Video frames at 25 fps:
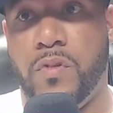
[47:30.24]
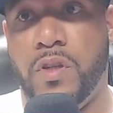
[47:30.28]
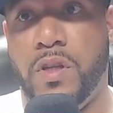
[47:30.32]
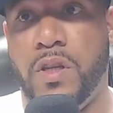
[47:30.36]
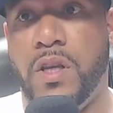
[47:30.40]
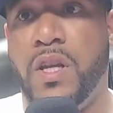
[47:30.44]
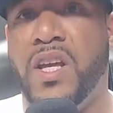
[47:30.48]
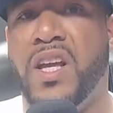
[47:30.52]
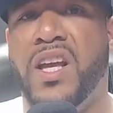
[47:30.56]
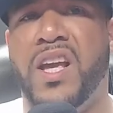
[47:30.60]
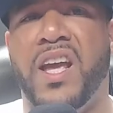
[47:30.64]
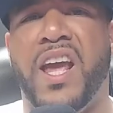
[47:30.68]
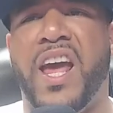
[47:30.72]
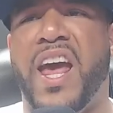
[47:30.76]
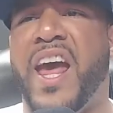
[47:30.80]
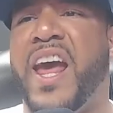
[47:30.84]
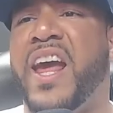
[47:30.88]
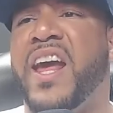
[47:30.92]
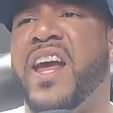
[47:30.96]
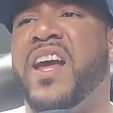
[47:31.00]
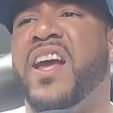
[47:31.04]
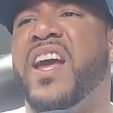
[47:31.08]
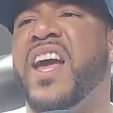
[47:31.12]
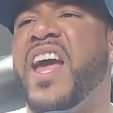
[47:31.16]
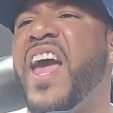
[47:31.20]
Yeah, that was.
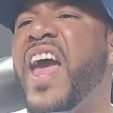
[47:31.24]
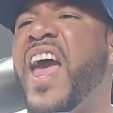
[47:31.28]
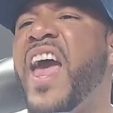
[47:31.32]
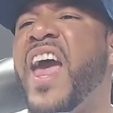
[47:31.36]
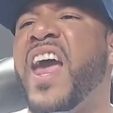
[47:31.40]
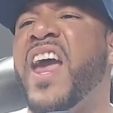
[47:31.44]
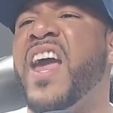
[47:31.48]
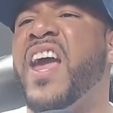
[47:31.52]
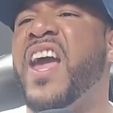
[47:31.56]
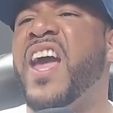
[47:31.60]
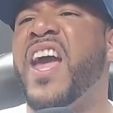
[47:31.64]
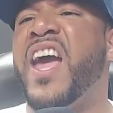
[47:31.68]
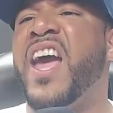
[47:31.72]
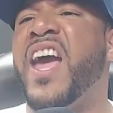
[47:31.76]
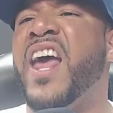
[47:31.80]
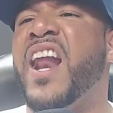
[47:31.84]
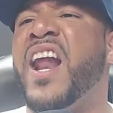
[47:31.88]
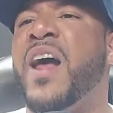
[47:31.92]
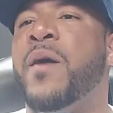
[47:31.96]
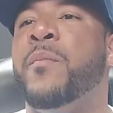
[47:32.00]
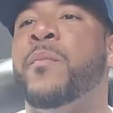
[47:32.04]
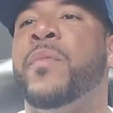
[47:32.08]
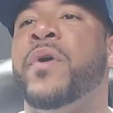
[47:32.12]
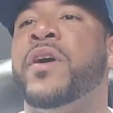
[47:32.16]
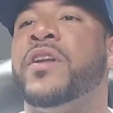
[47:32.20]
Hey, so I know I had no
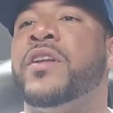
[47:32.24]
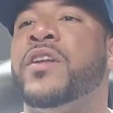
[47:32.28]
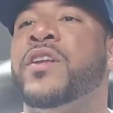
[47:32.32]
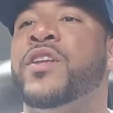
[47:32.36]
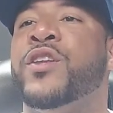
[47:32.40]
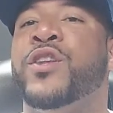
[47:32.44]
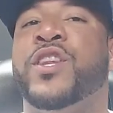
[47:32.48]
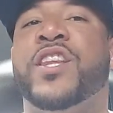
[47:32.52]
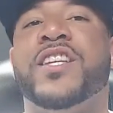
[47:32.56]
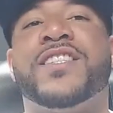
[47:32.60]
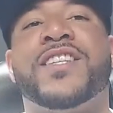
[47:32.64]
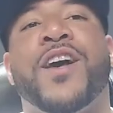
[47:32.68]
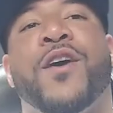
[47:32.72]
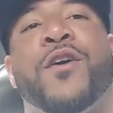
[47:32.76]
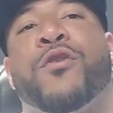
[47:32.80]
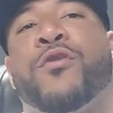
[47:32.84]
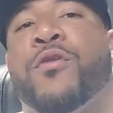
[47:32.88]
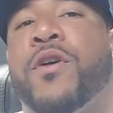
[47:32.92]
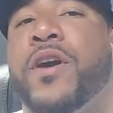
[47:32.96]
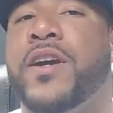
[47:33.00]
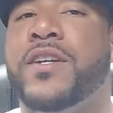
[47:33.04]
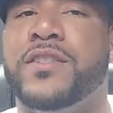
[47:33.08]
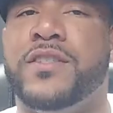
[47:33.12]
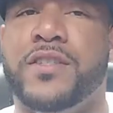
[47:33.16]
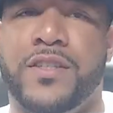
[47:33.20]
leather on, bro. This is how
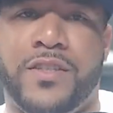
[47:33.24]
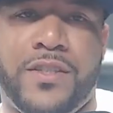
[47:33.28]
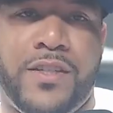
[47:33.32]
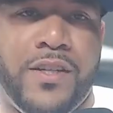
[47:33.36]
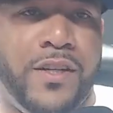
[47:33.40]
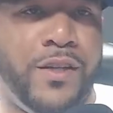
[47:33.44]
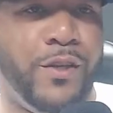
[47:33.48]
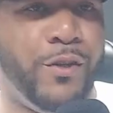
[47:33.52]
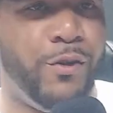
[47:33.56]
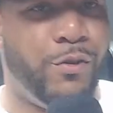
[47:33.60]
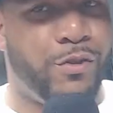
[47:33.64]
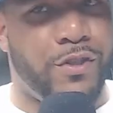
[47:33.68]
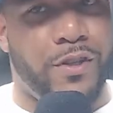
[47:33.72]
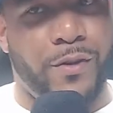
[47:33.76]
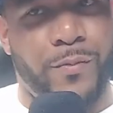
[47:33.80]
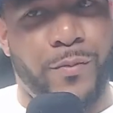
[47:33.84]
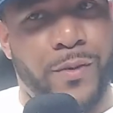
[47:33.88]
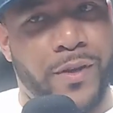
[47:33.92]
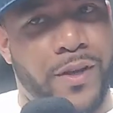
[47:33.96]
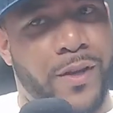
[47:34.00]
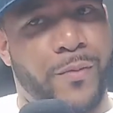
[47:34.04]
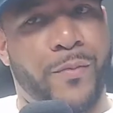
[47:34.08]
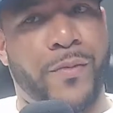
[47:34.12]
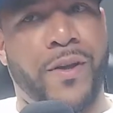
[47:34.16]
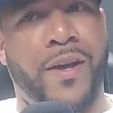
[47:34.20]
crazy shit used to
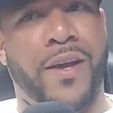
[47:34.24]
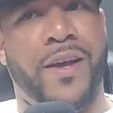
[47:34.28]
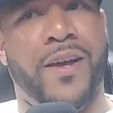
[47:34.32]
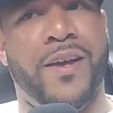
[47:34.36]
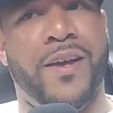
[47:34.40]
be, man.